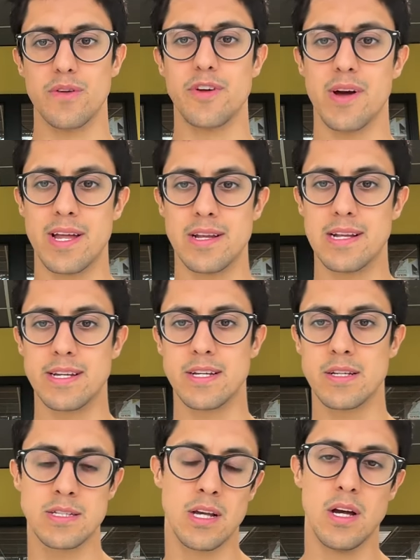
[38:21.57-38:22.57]
of your
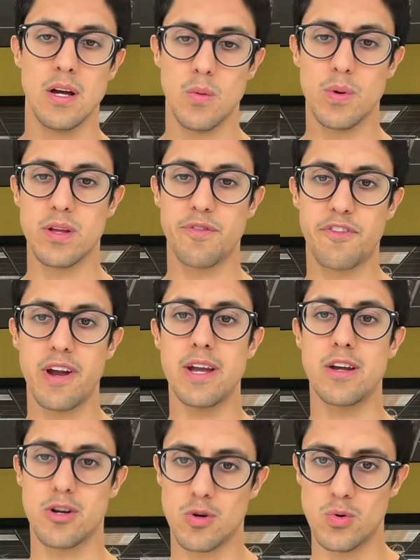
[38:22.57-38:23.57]
analytics with a
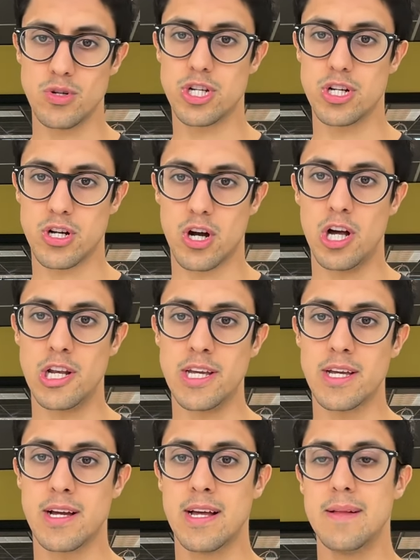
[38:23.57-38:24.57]
friend, a coach, a
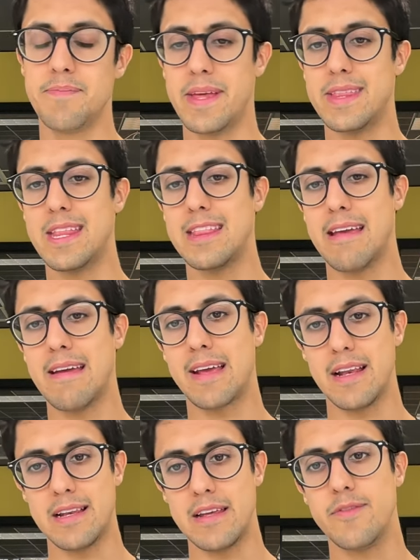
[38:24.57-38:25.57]
colleague, and then they
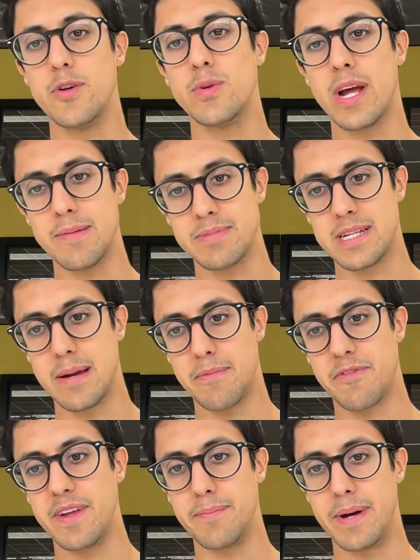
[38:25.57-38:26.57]
can leave you timestamped
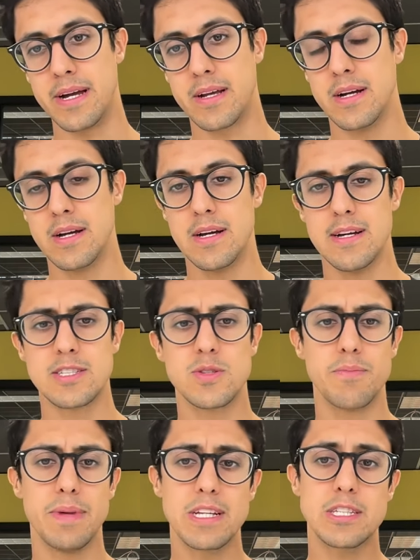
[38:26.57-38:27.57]
feedback. So
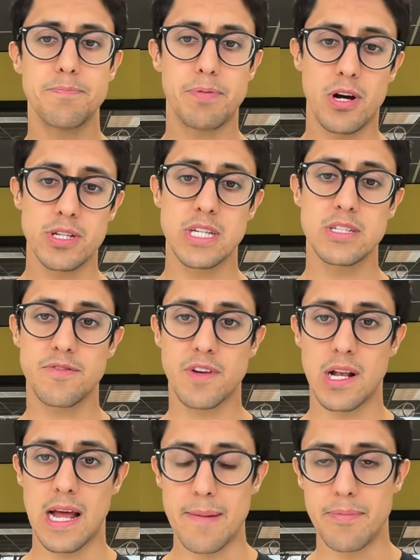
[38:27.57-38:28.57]
it makes the process of
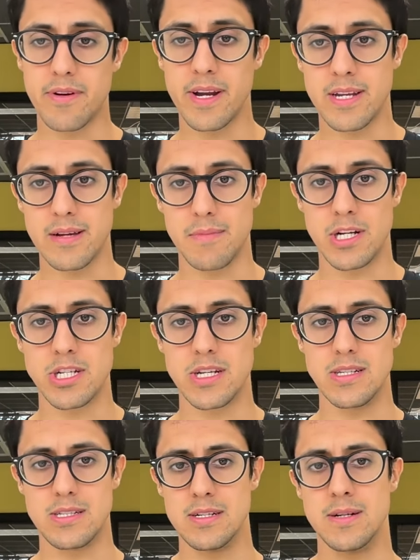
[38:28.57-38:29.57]
collaborating much
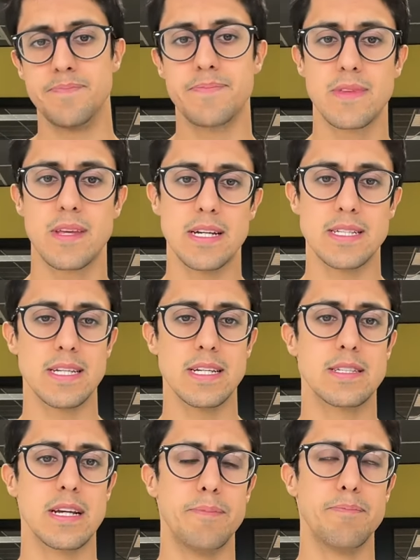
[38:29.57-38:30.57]
easier. As an
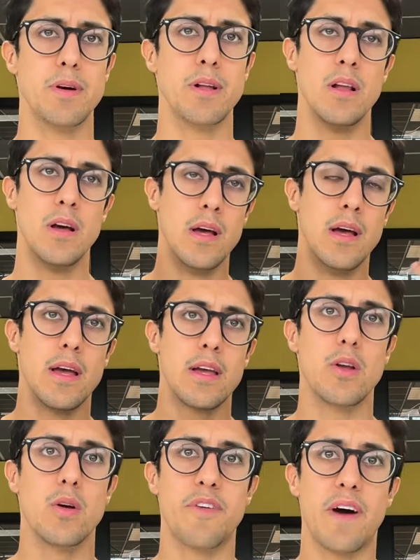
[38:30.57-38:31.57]
example,
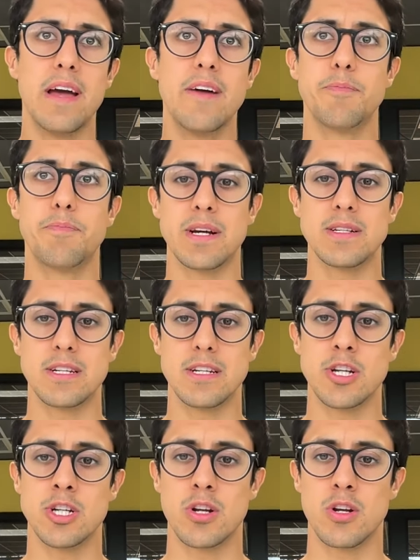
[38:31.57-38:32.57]
you know, if I have a
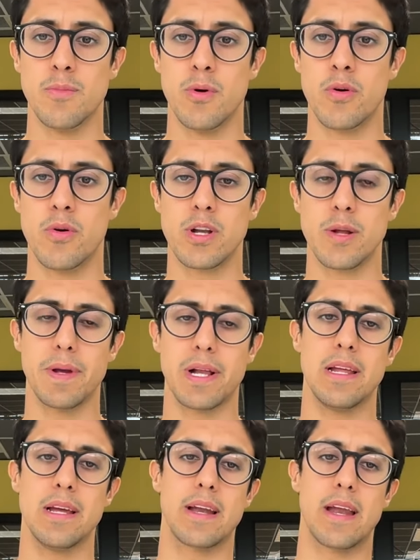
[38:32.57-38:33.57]
presentation tomorrow,
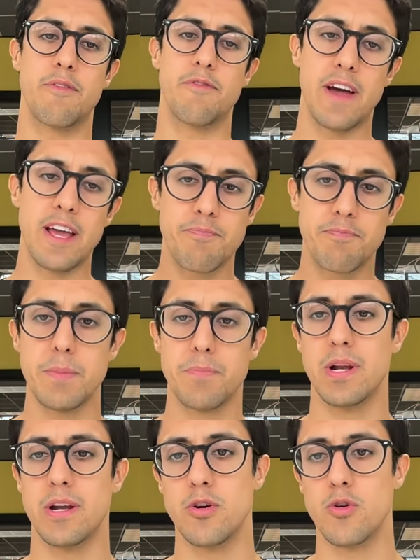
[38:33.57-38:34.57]
typically I'd get five
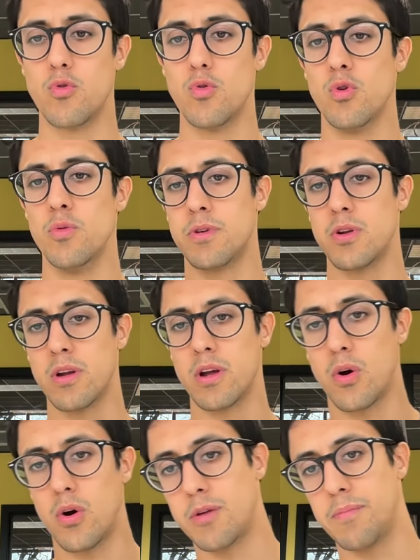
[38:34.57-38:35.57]
people in a room to
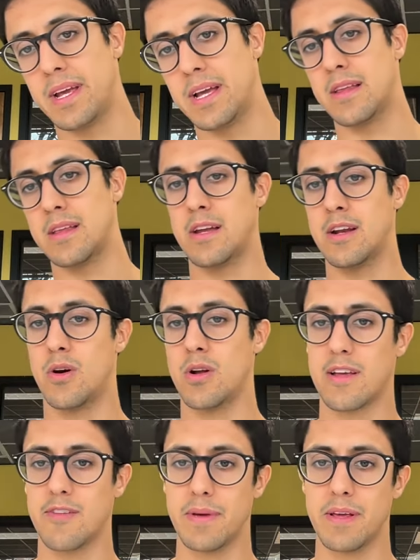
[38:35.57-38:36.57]
record me, and then they'd all
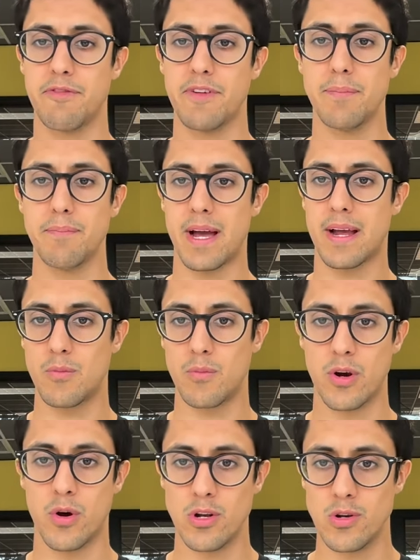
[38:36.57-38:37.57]
give me feedback, and
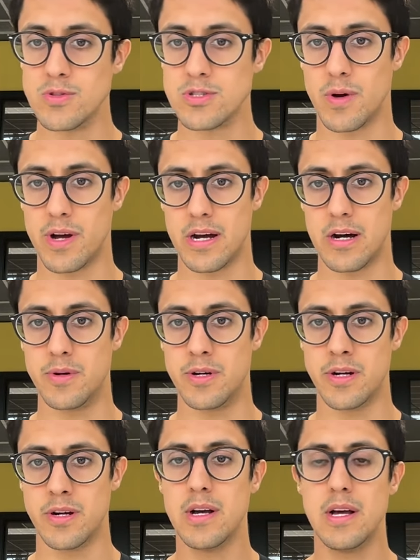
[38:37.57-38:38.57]
we'd all lose one
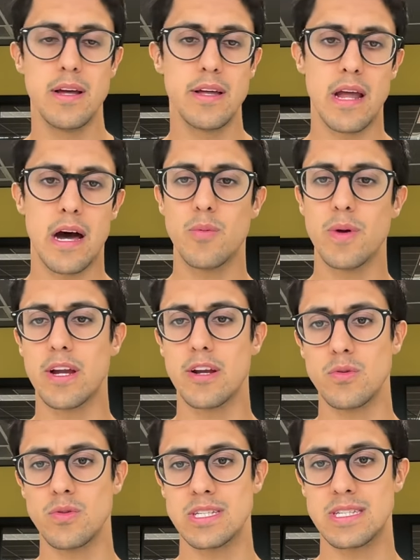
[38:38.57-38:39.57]
hour. Now we can
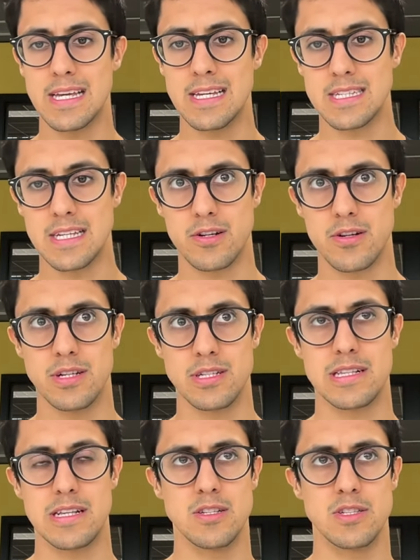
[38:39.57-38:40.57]
do this
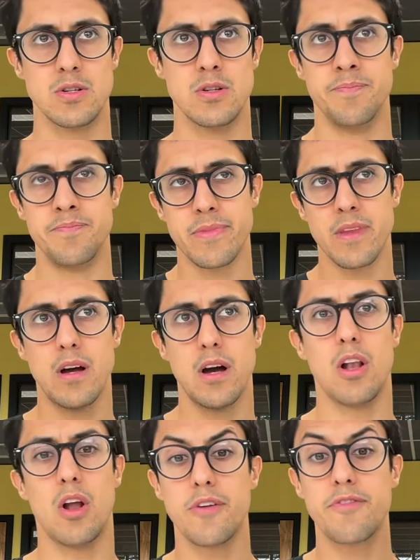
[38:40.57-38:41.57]
asynchronously. So a
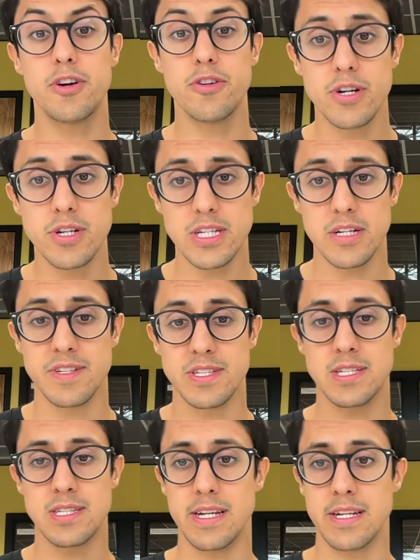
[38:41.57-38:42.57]
lot of career
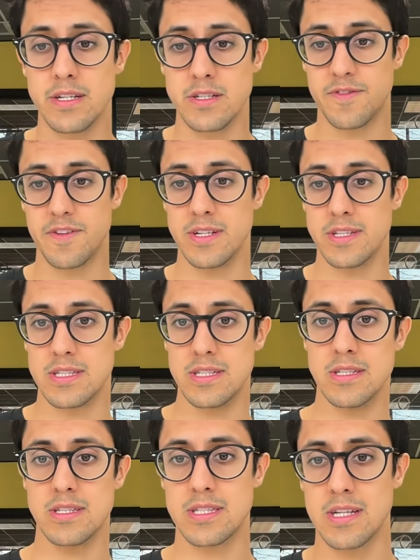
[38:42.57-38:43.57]
services centers, for
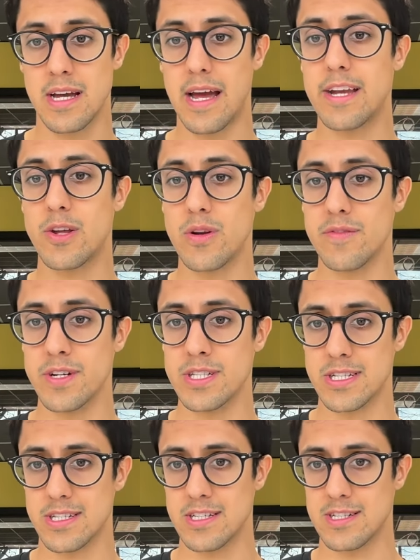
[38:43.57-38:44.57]
instance, at
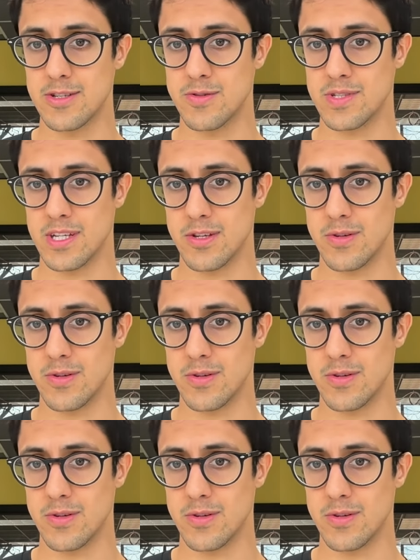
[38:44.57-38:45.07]
universities are using